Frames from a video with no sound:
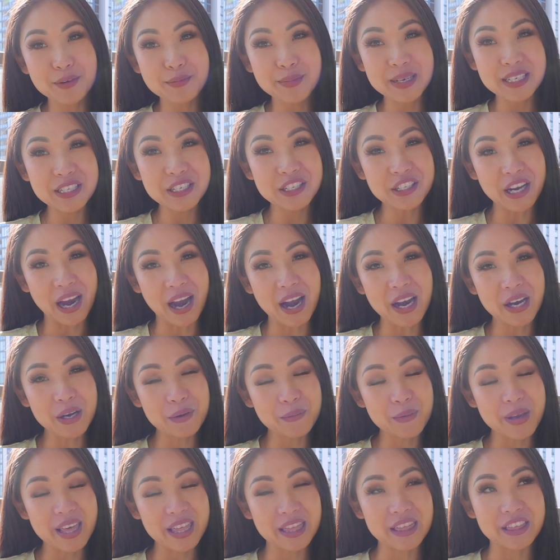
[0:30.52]
will be
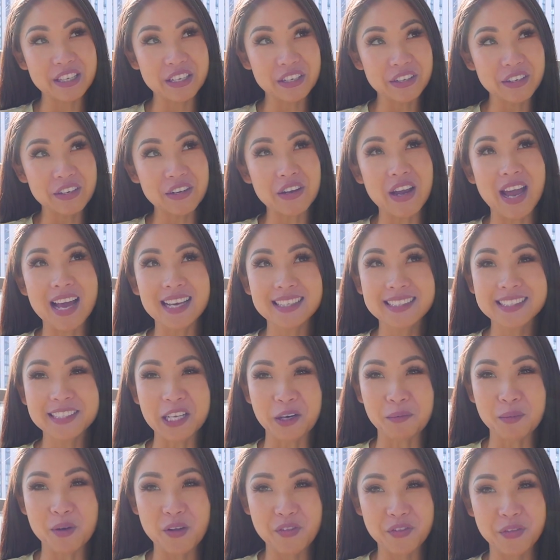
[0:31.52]
sharing with you
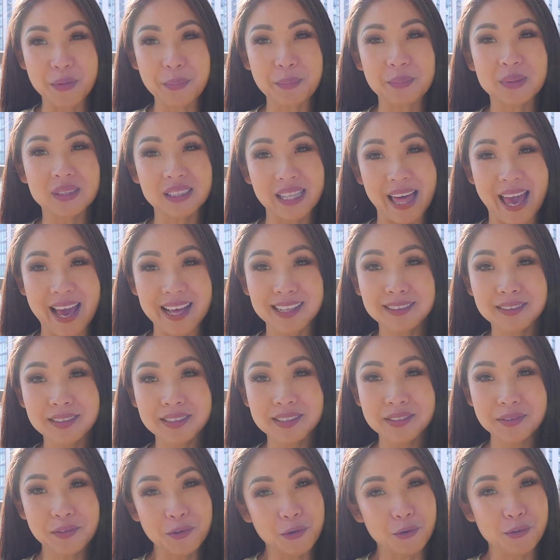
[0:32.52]
some of the
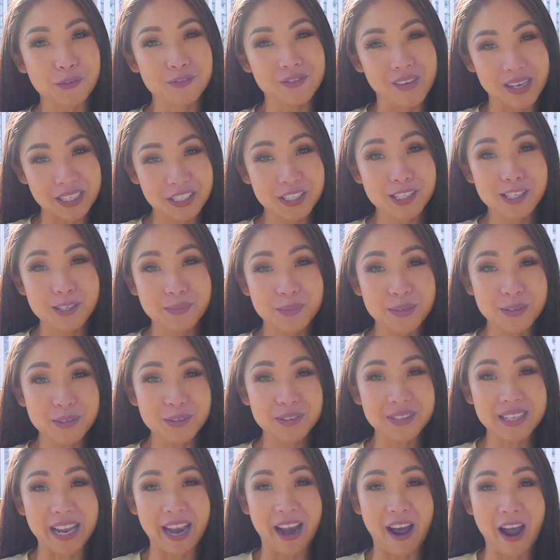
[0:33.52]
plants or
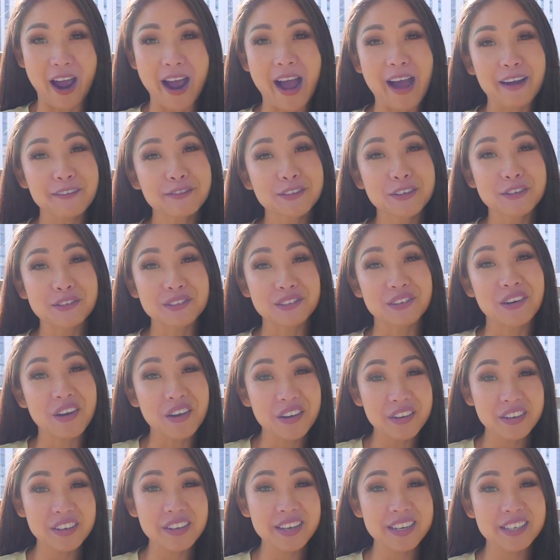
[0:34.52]
vegetables that I have
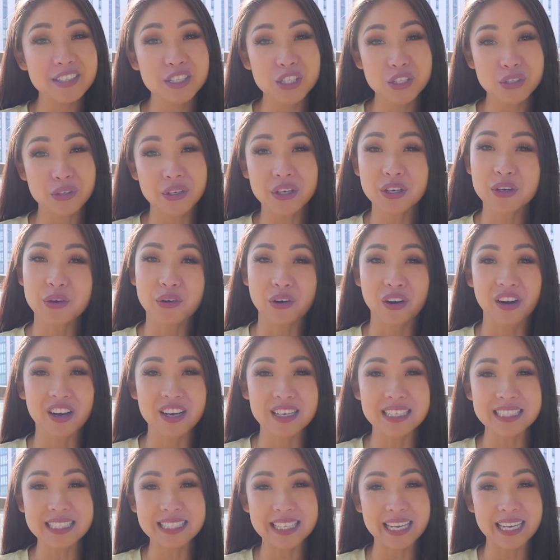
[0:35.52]
grown during
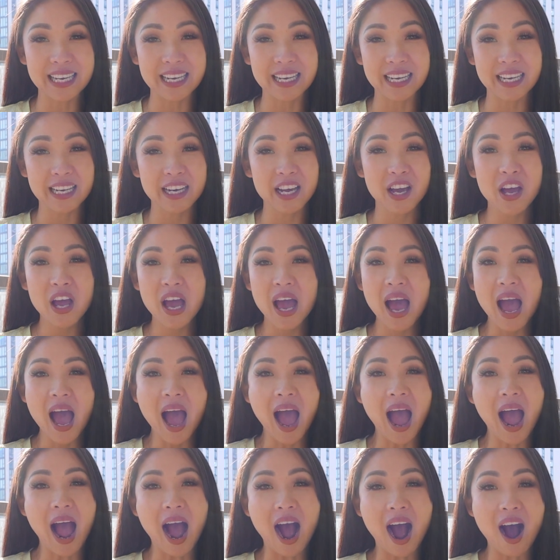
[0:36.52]
quarantine,
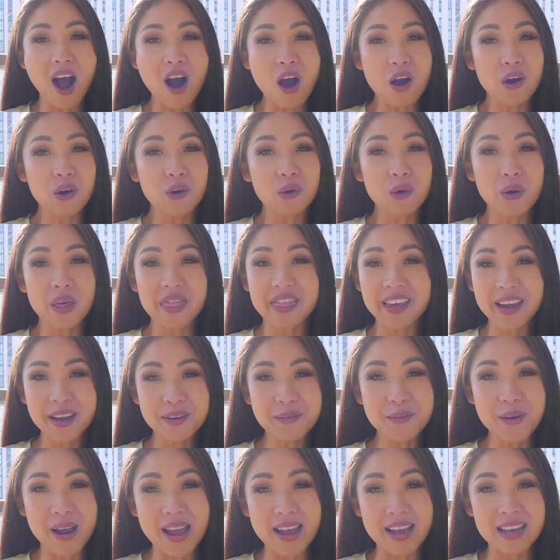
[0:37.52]
how they
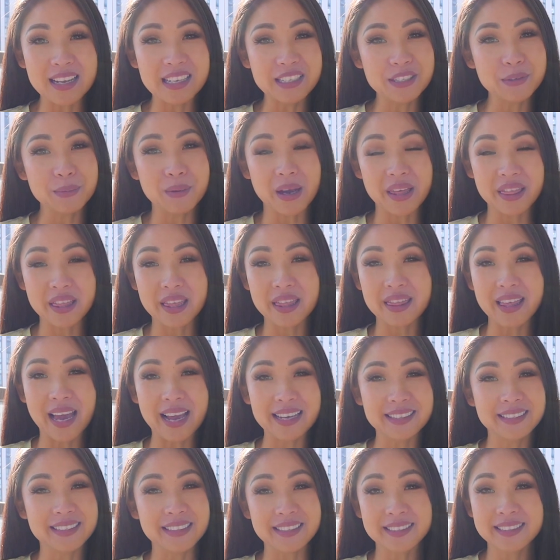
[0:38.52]
went, whether
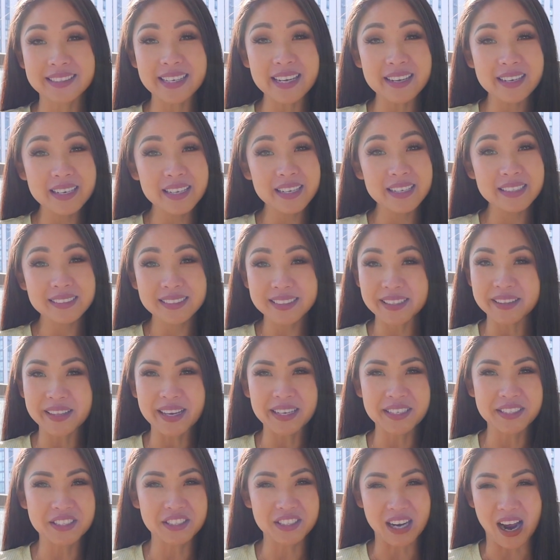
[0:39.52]
they succeeded, did
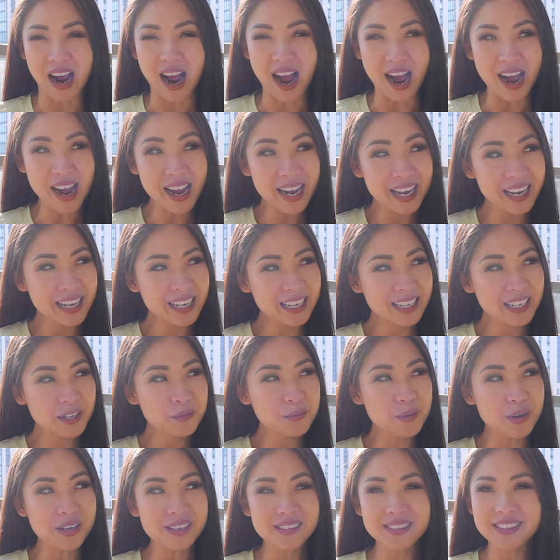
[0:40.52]
they die,
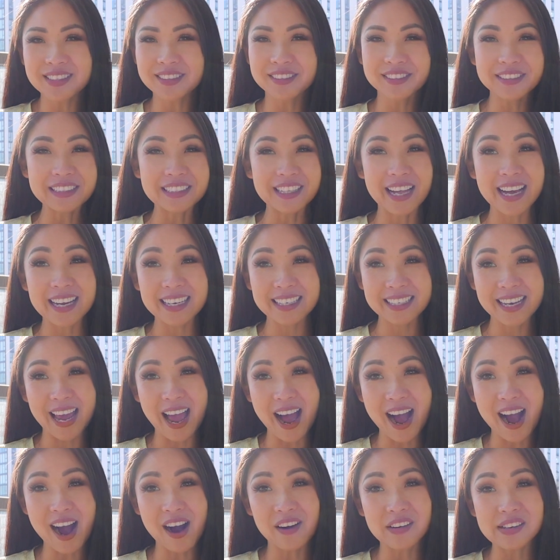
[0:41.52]
what does it look like
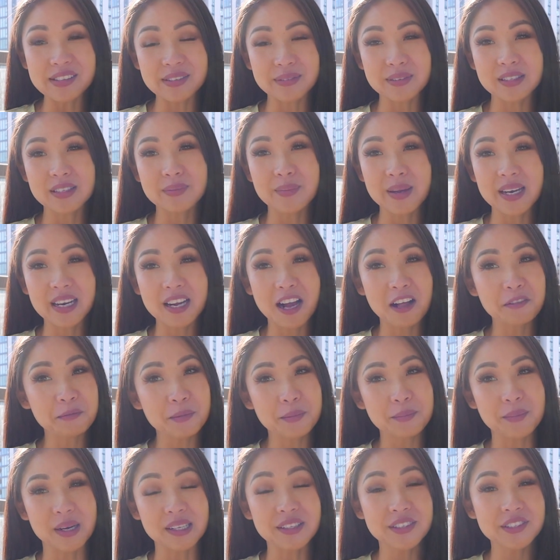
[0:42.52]
now. It's been a
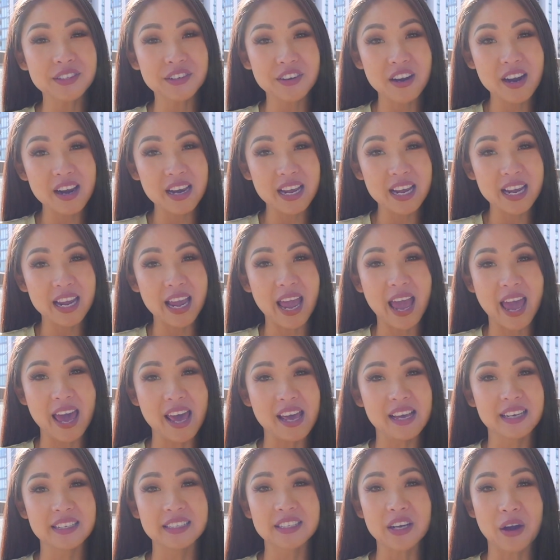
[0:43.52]
couple months already
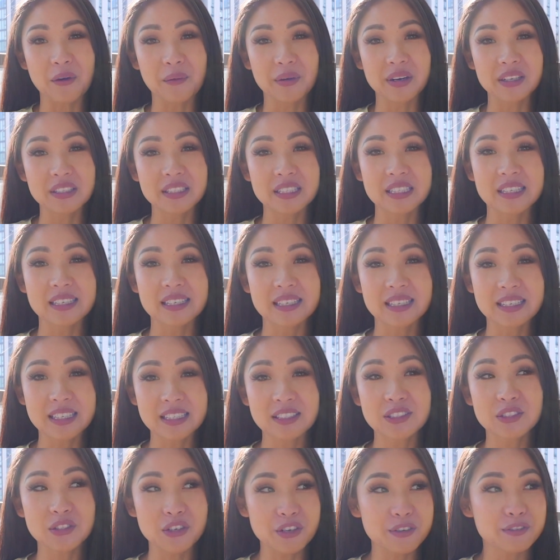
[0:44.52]
and I wanted
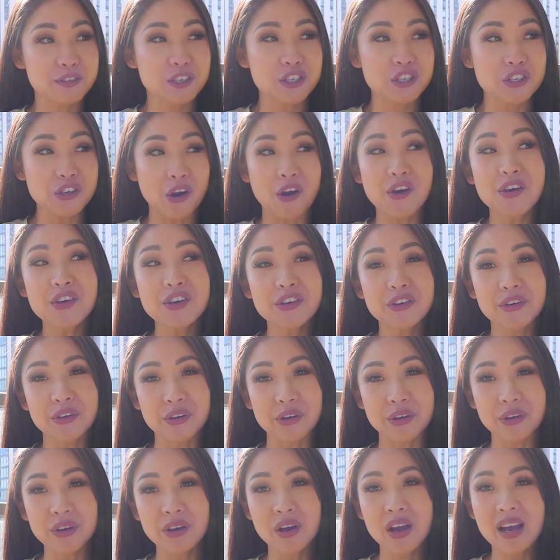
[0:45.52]
to sort of show
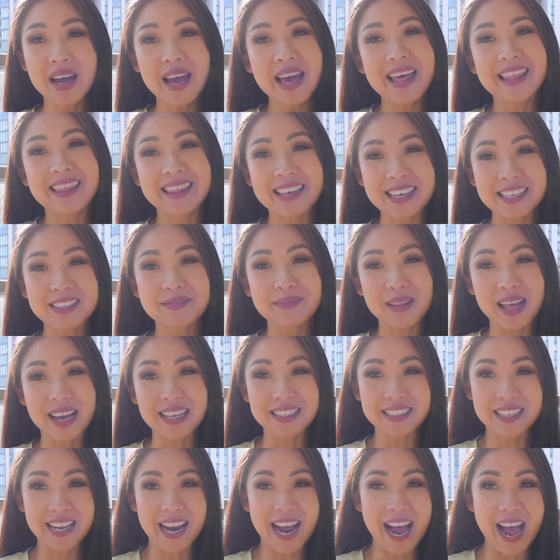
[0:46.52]
you these
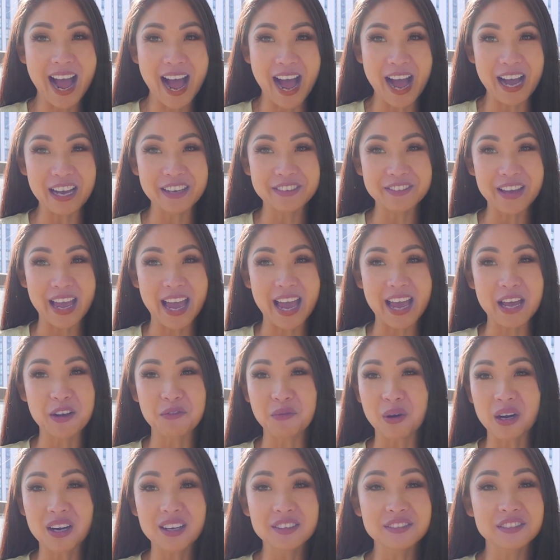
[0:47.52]
plants that I have
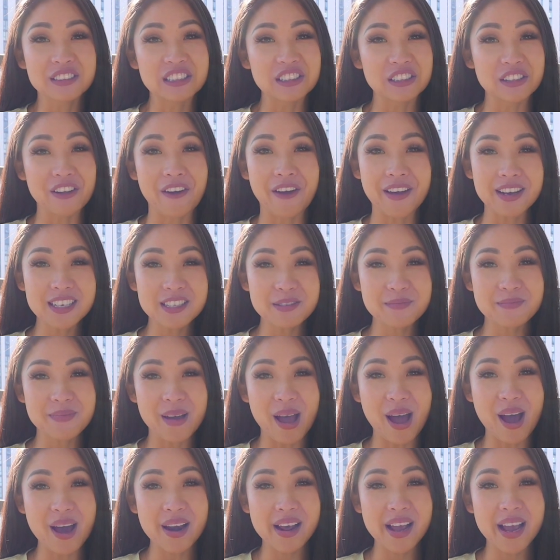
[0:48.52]
and what I've learnt
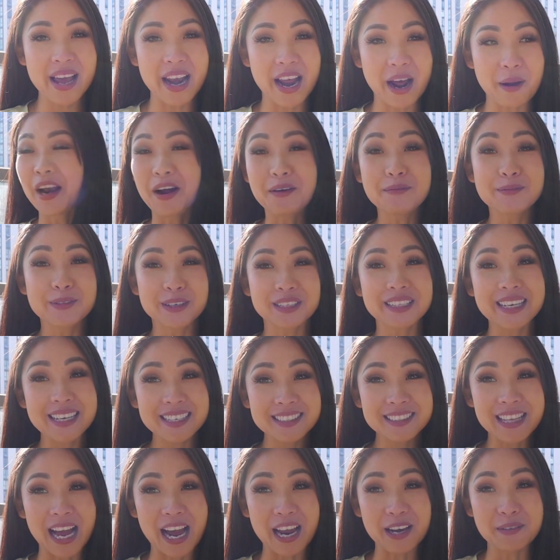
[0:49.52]
about it. And I'm really
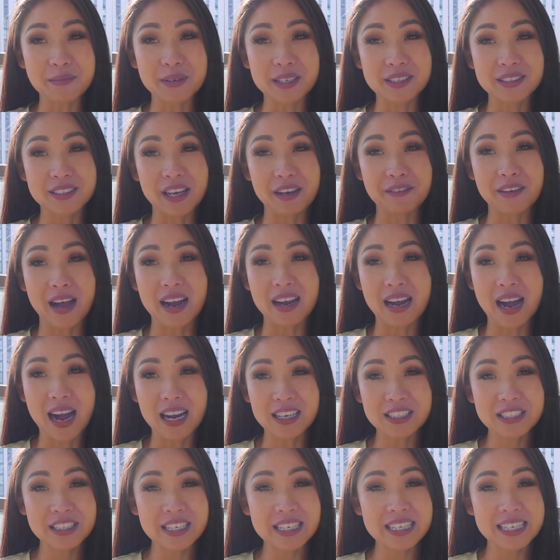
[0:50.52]
excited because I've
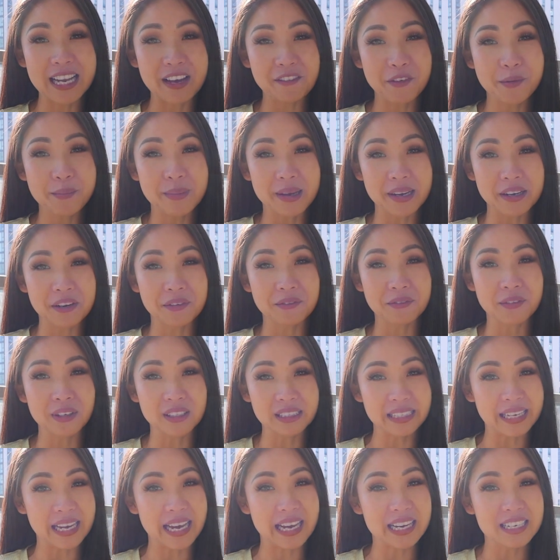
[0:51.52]
actually never been
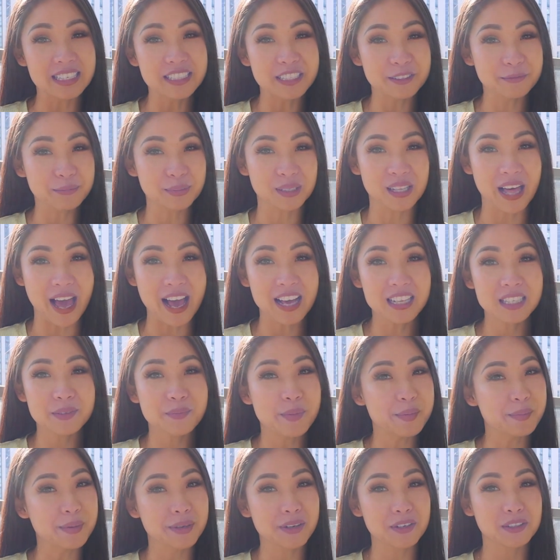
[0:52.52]
really into plants,
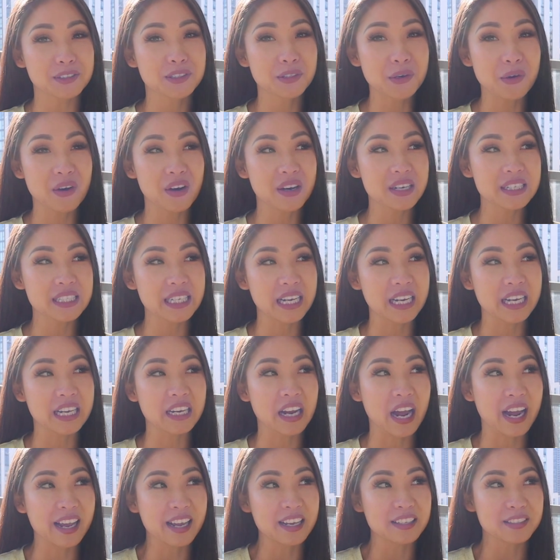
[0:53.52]
but because of
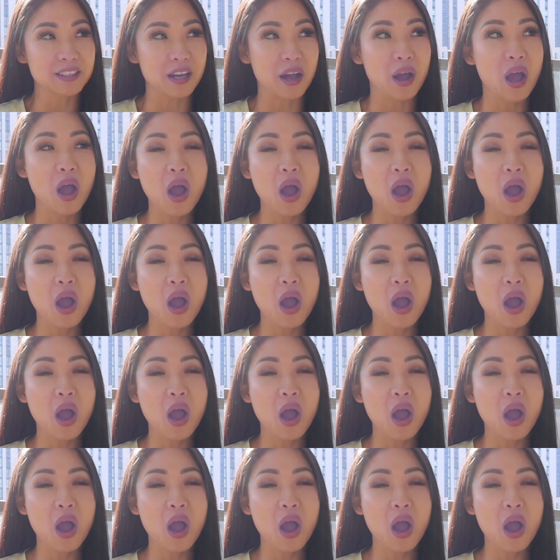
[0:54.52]
quarantine I guess